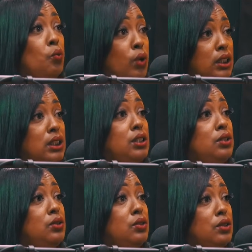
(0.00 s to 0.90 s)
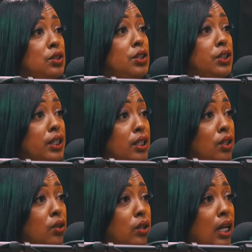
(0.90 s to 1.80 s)
Was to you're
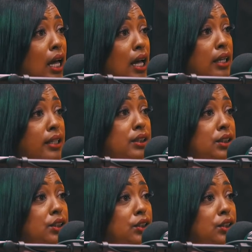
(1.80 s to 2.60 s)
gonna go to college.